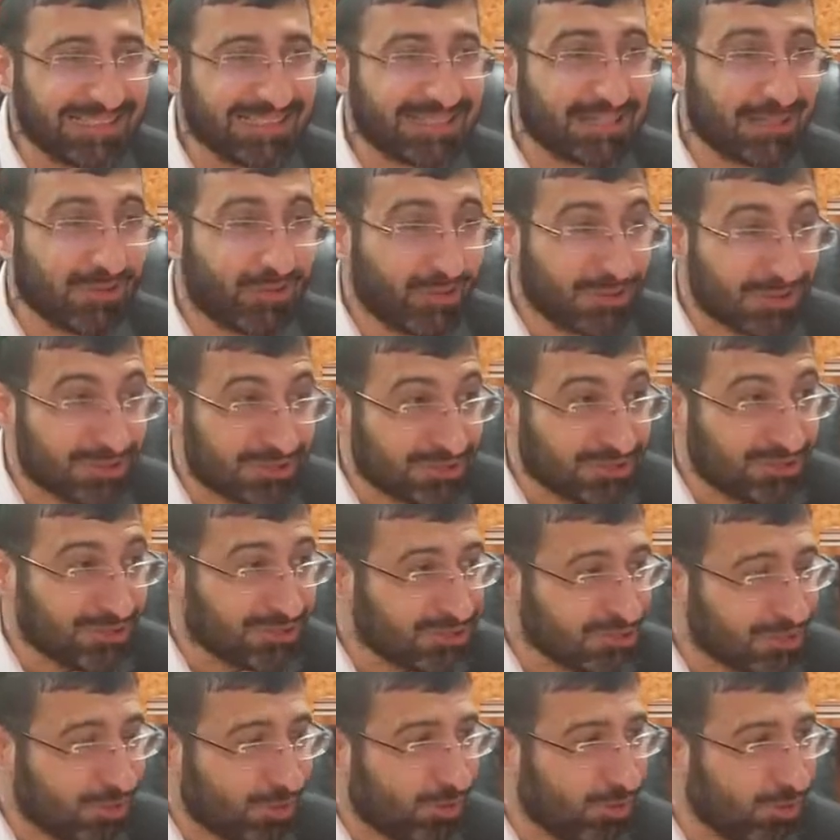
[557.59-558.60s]
they were
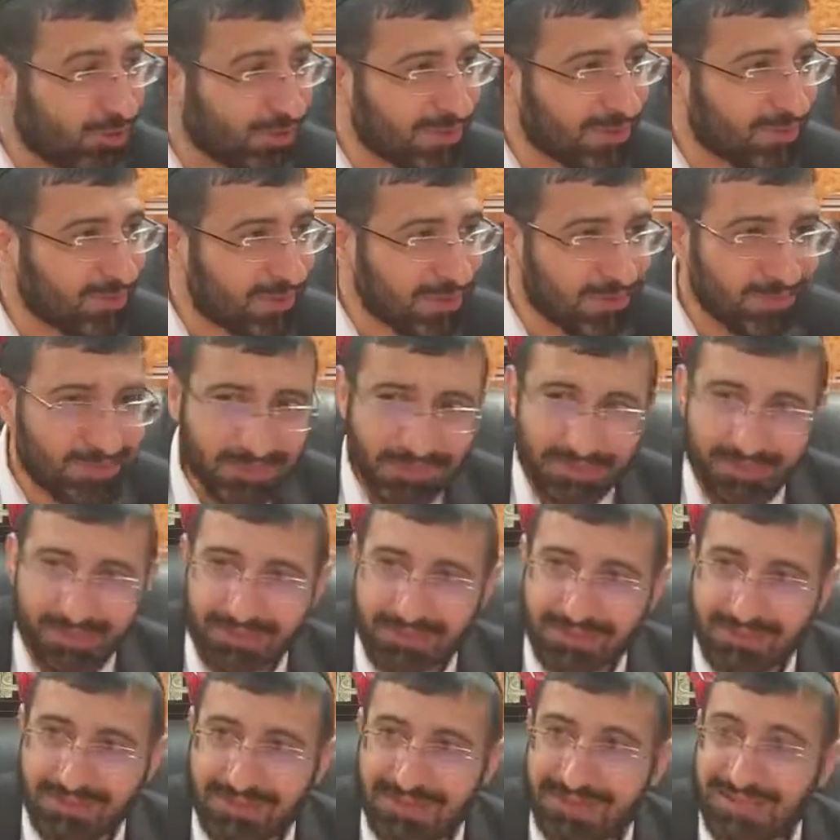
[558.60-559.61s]
such a holy people.